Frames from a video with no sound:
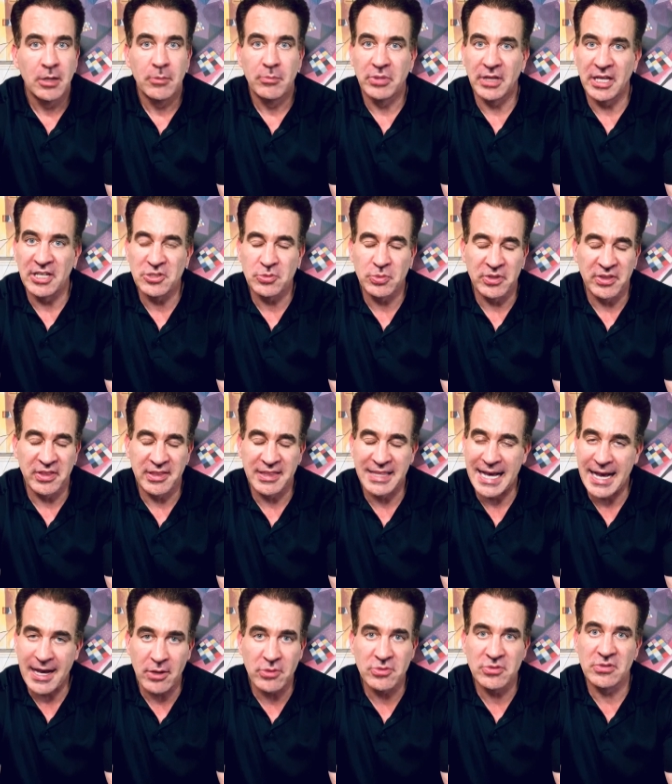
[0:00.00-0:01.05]
Blessed with
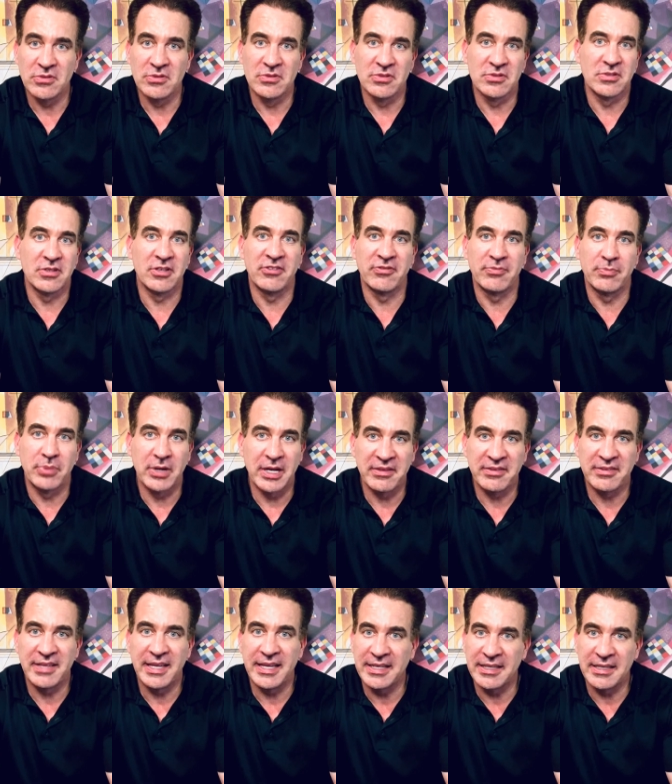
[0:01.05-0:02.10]
thousands of
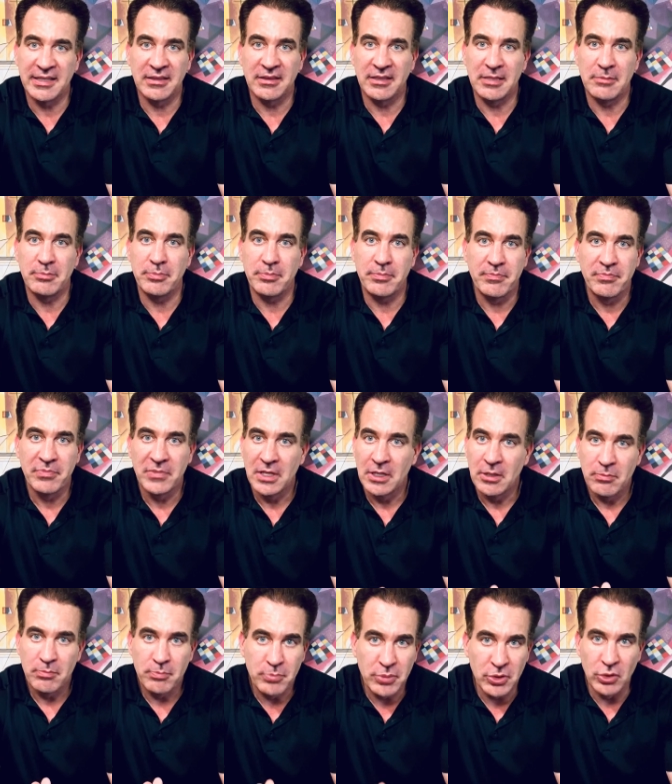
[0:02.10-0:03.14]
breathtakingly
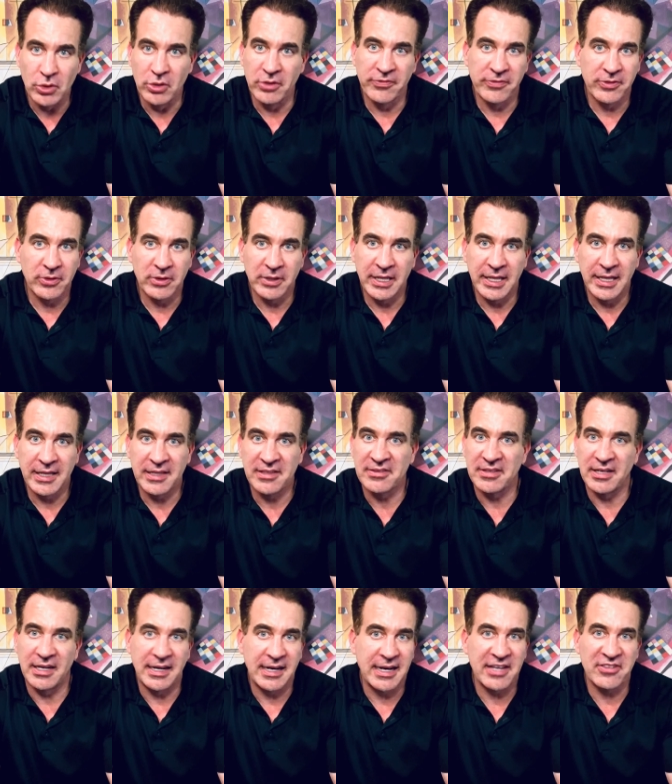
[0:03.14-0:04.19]
beautiful lakes
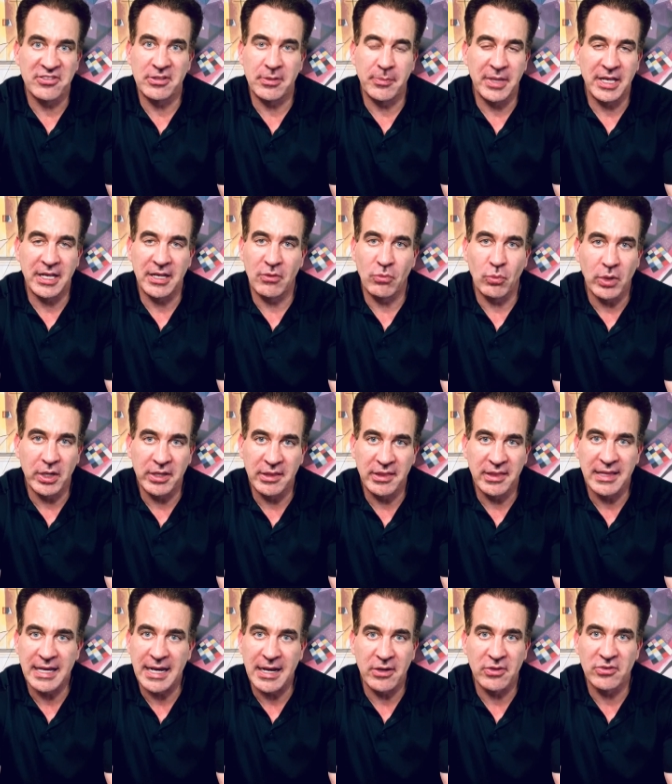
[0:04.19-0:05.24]
and an estimated
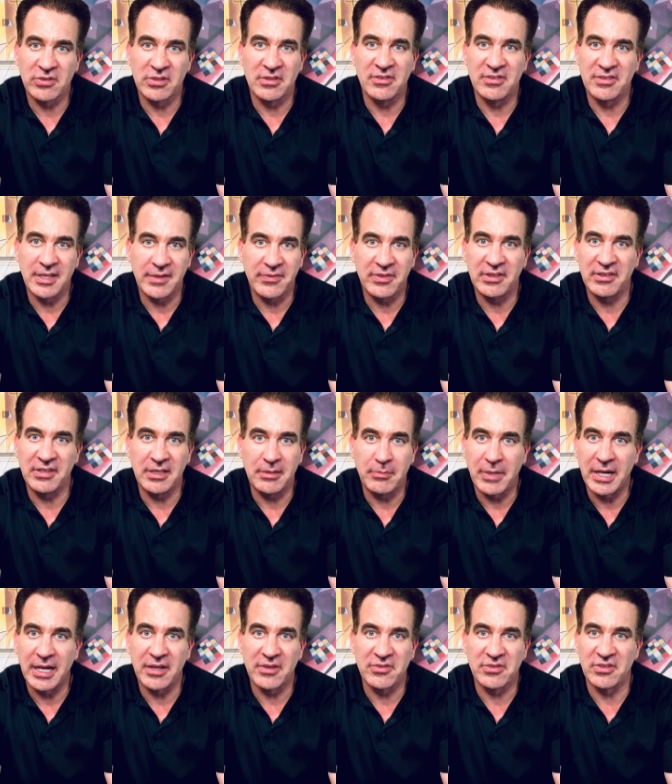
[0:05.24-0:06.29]
1,017
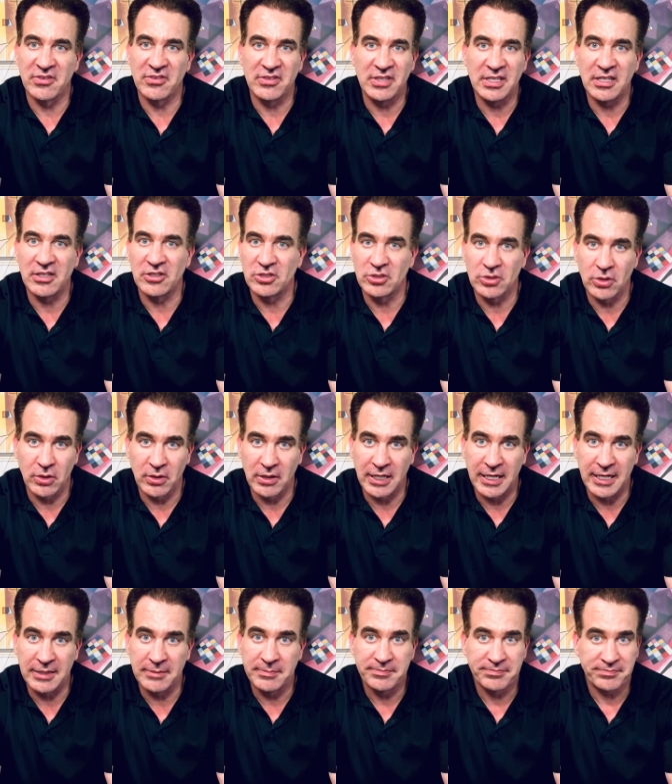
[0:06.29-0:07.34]
miles of scenic
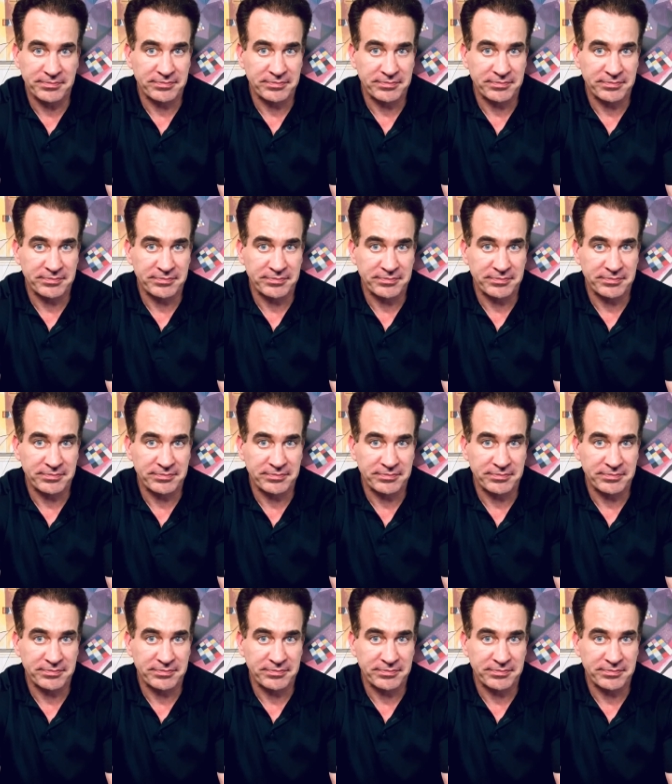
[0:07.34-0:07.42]
shoreline.